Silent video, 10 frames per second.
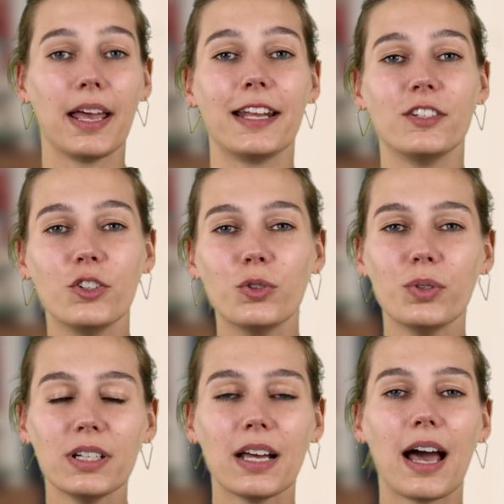At
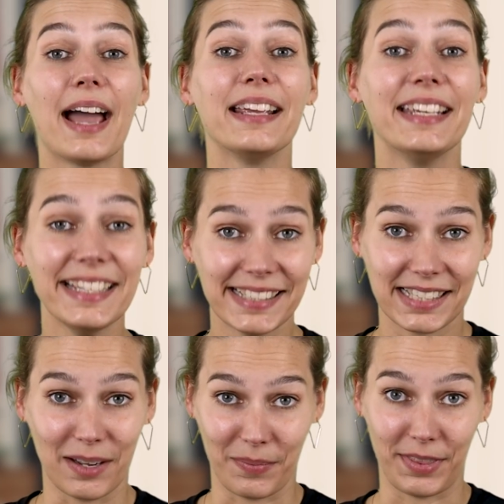noon, I eat
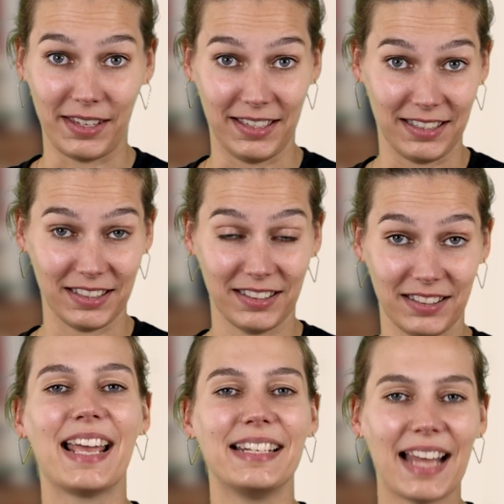something.
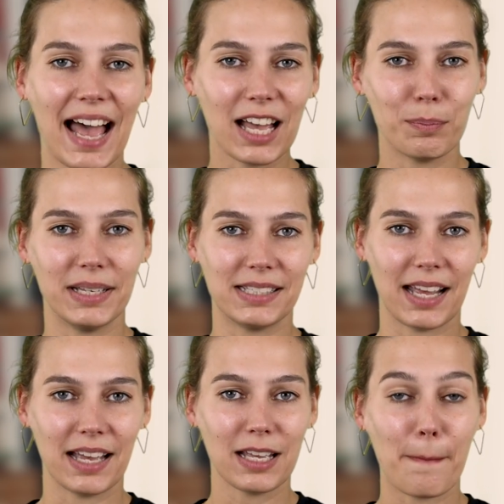Der
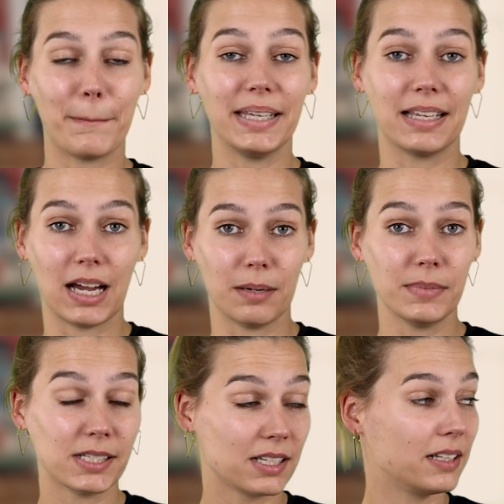Nachmittag
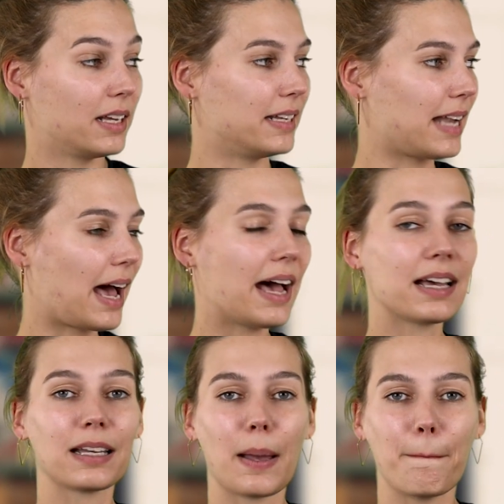becomes
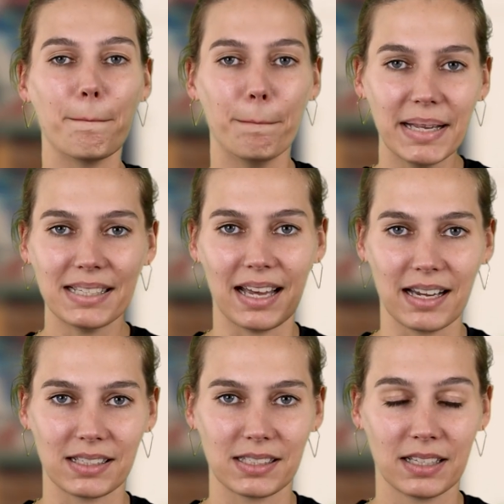
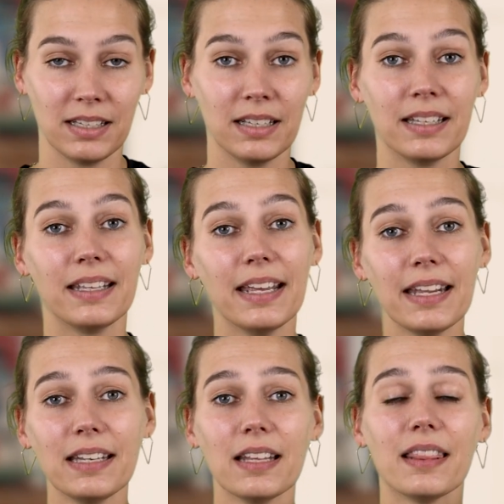nachmittags.
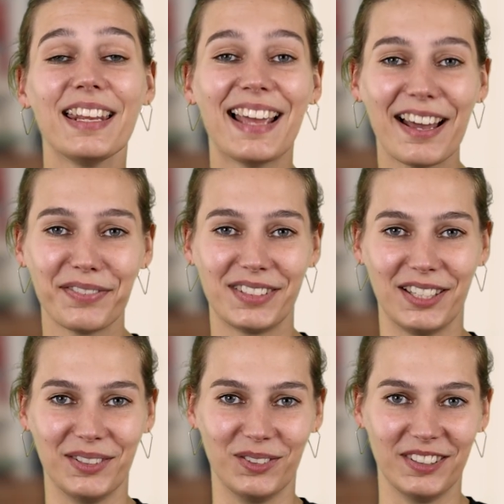In the
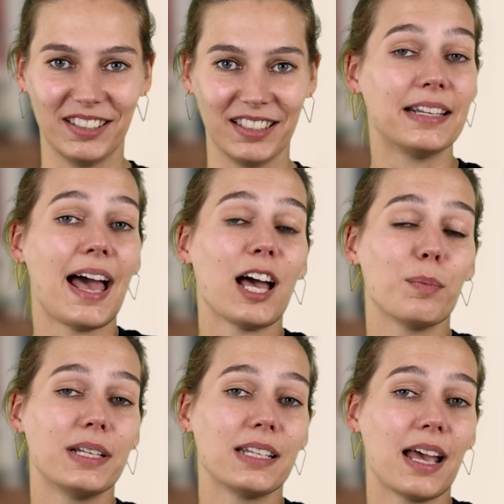afternoon.
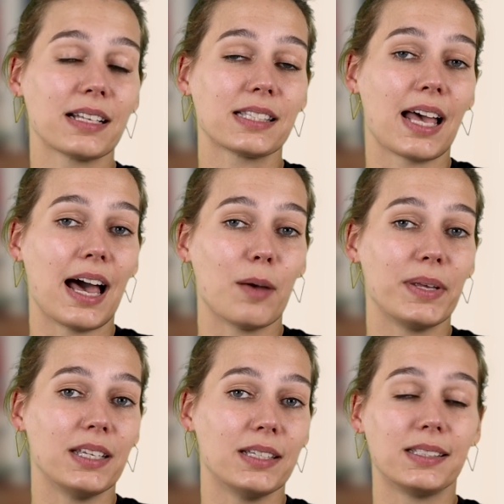Nachmittags habe
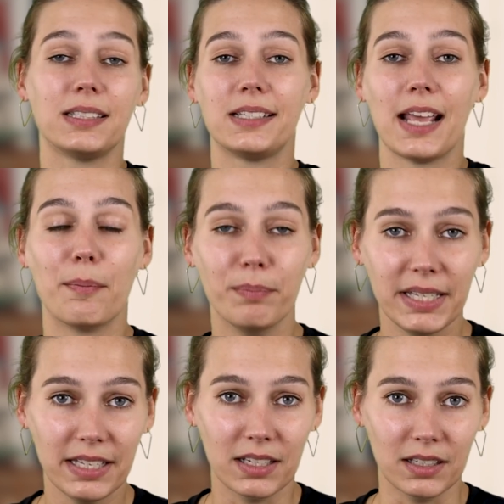ich
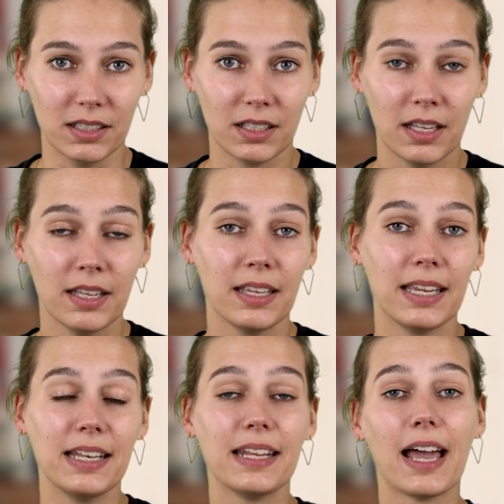Termine.
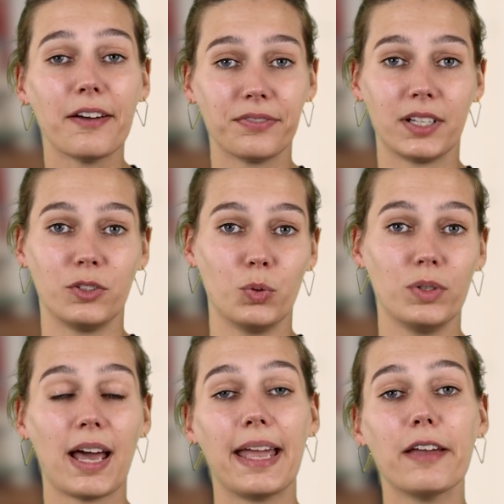In the
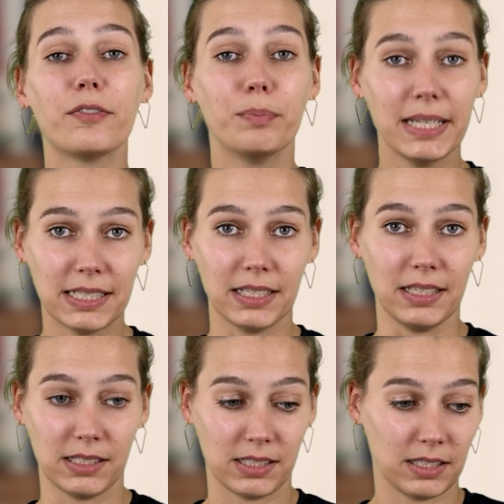afternoon, I have
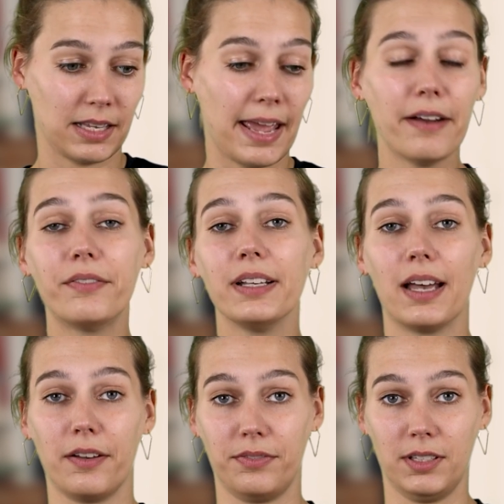meetings. Every
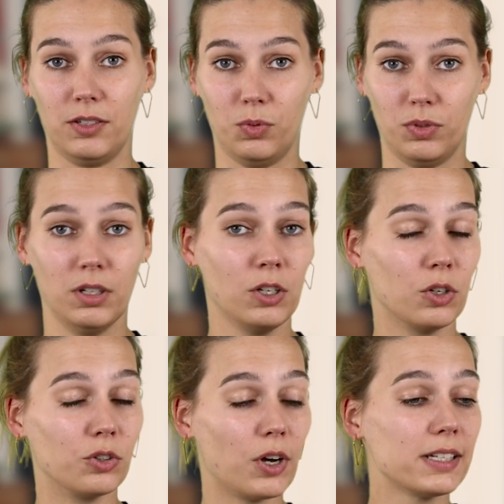afternoon.
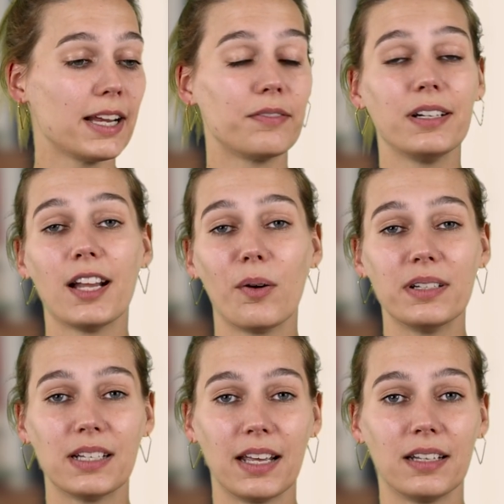Not every now
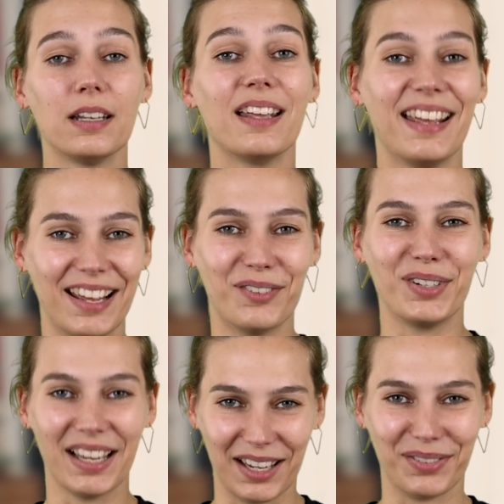and then,
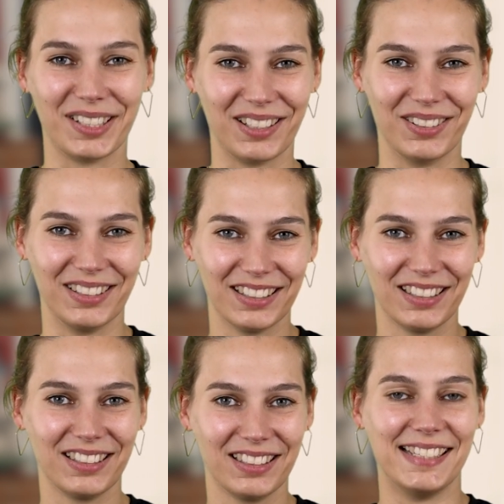every afternoon.
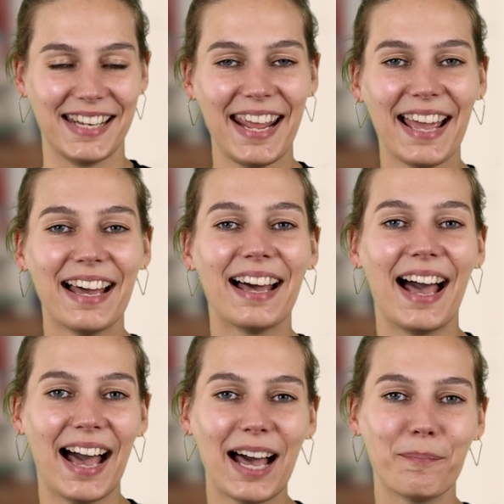Der
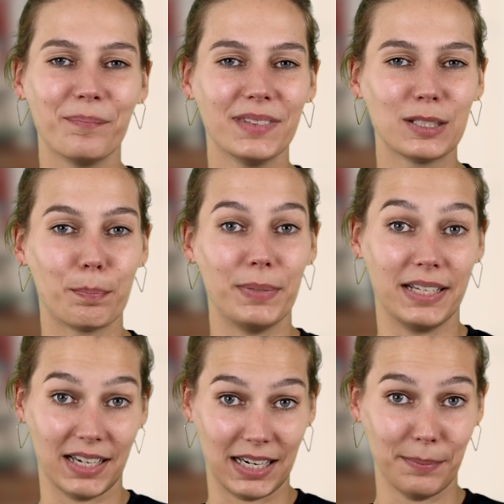Abend
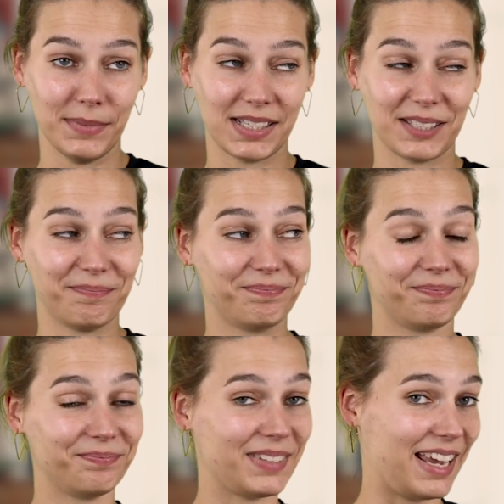becomes,
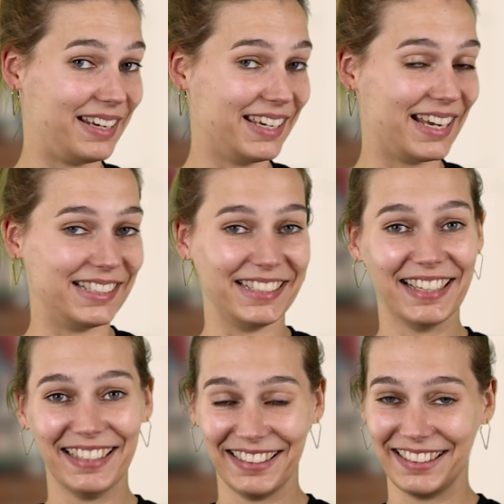any idea?